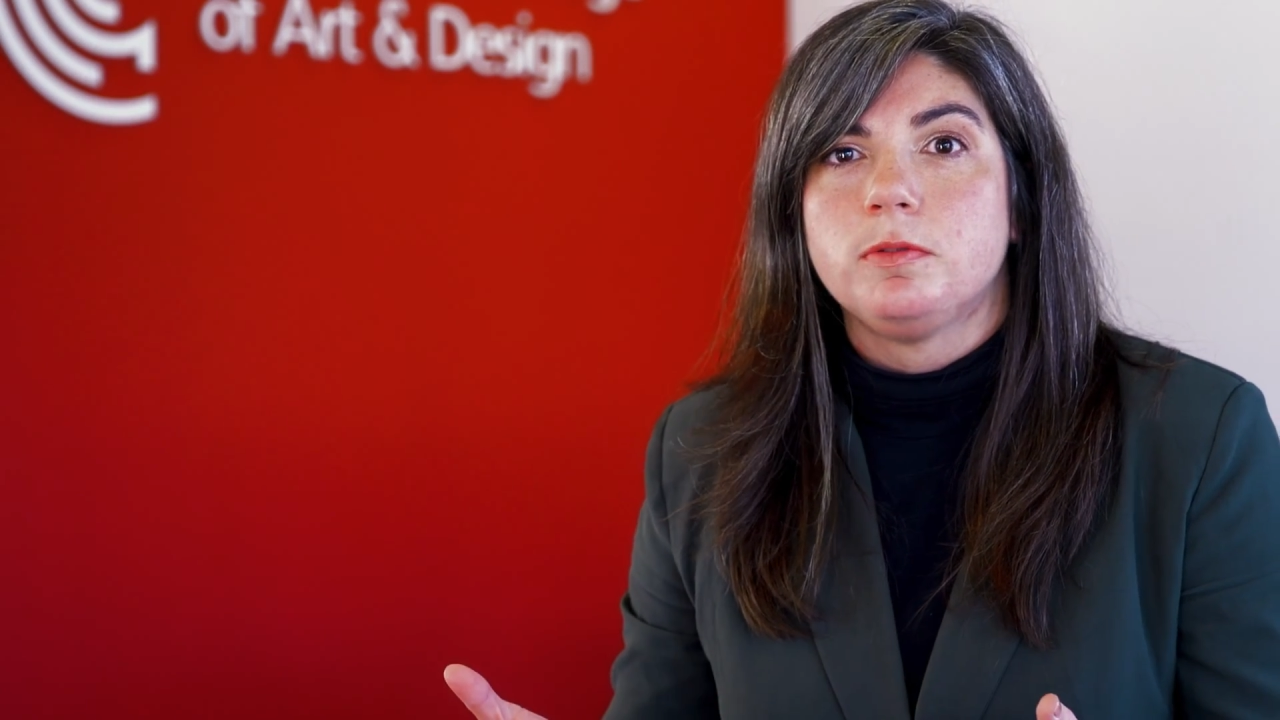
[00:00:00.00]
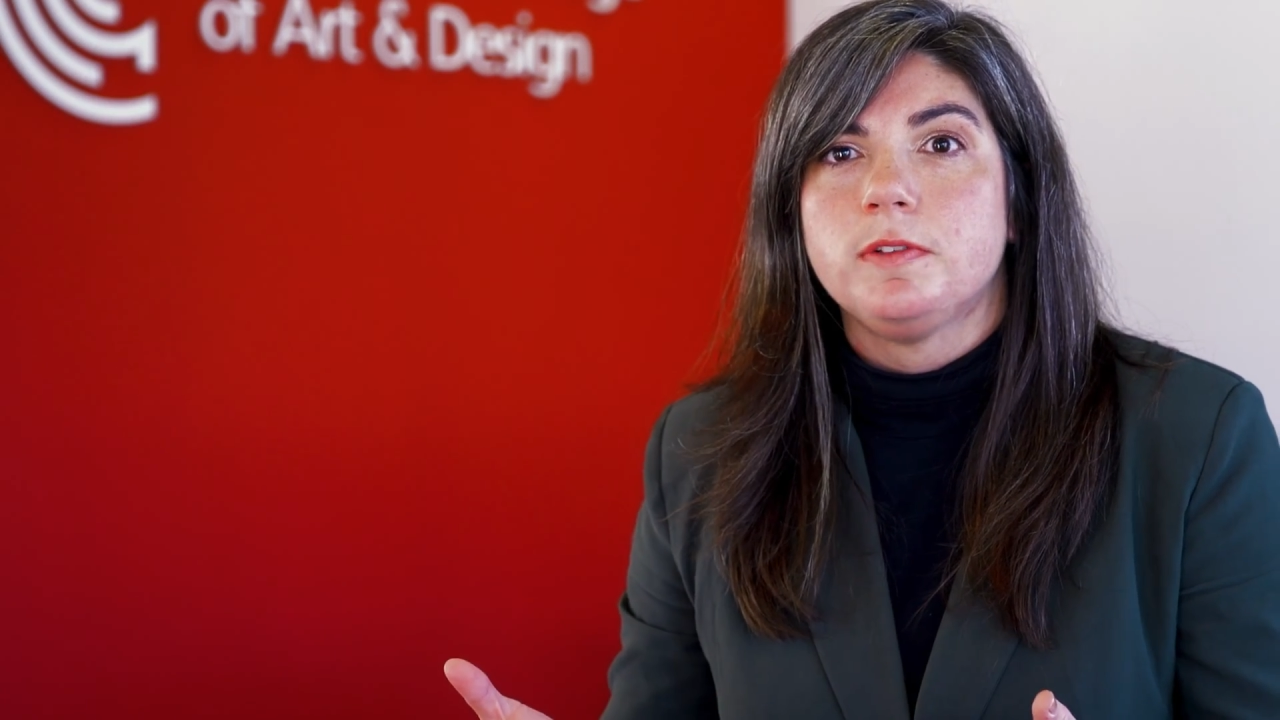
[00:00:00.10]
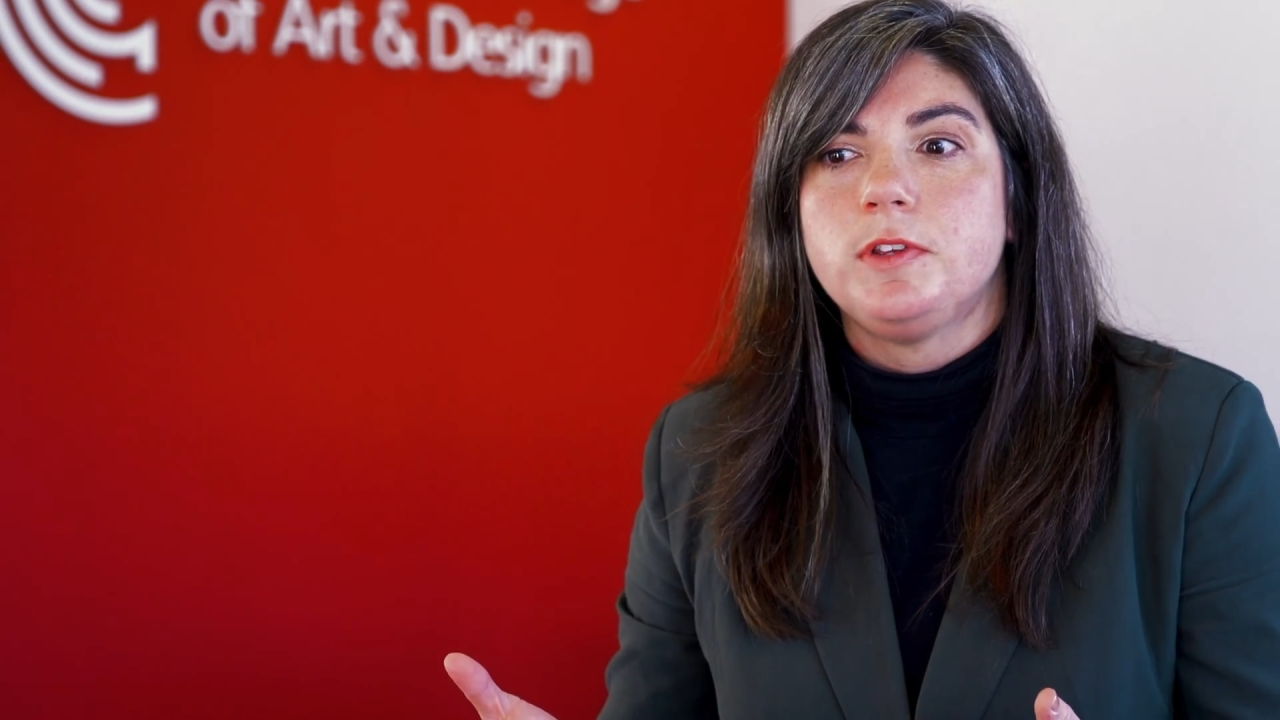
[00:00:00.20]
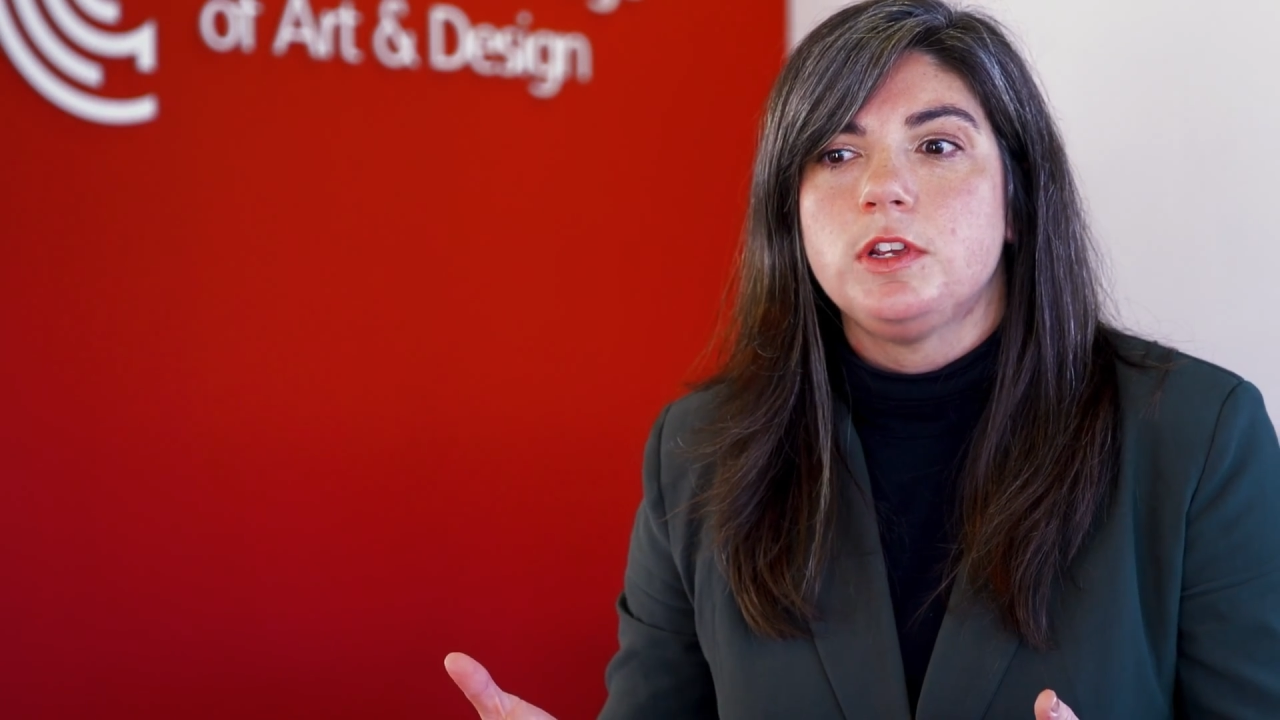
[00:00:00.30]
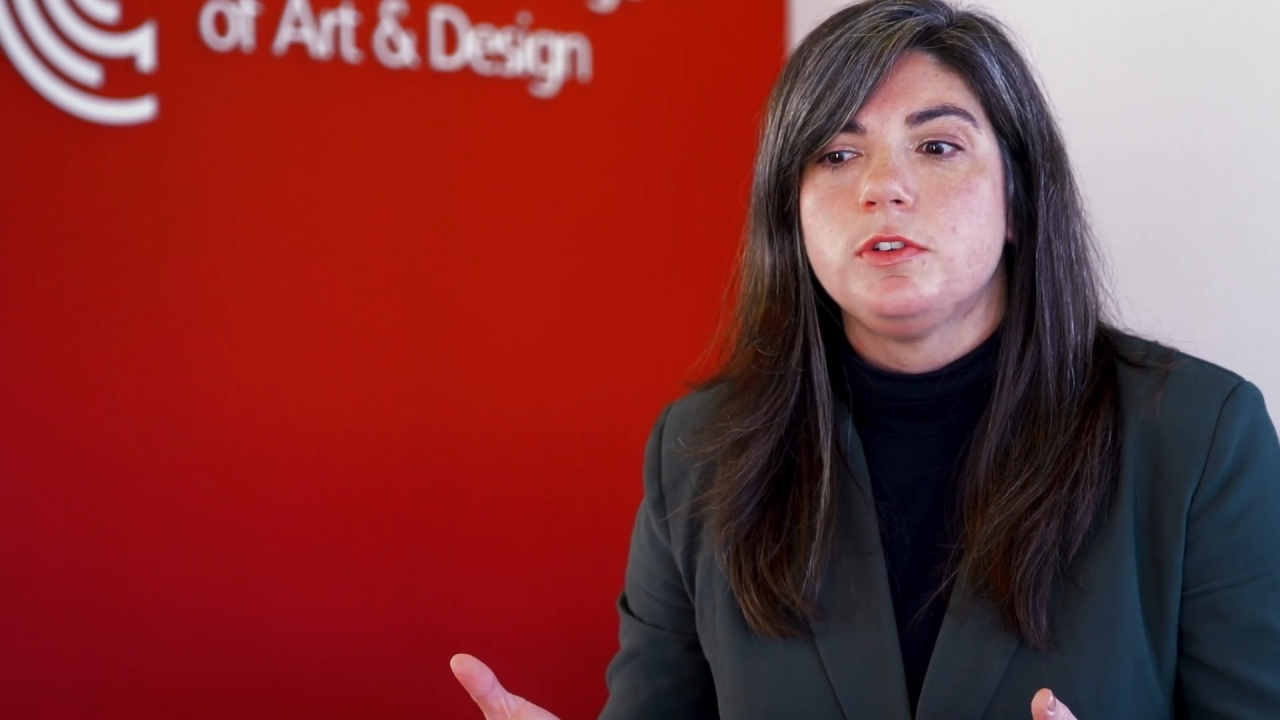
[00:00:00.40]

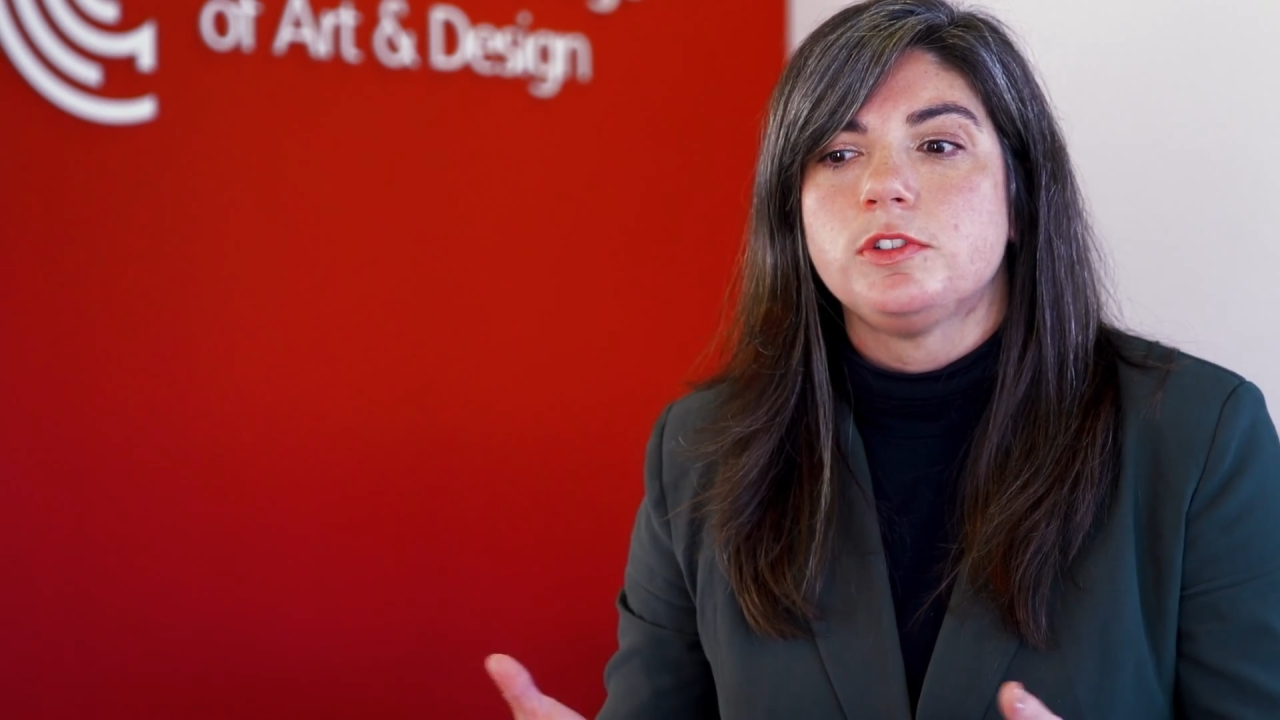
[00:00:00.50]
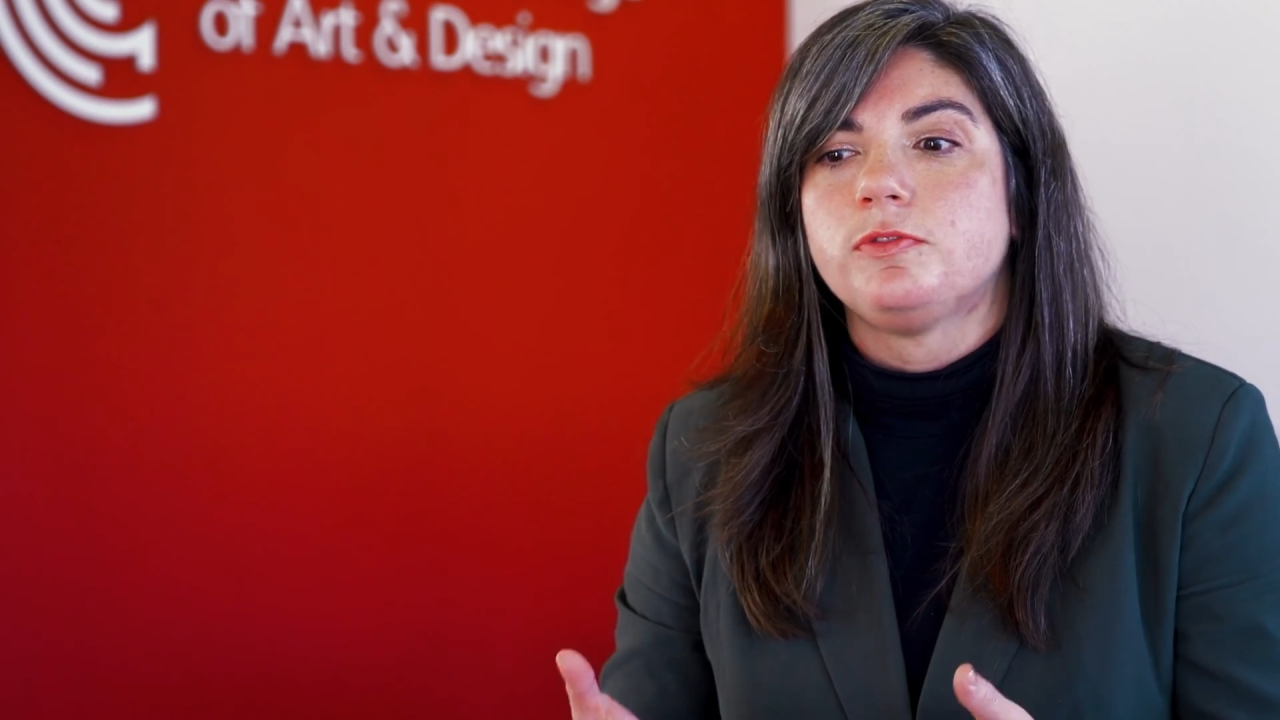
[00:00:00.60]
reviews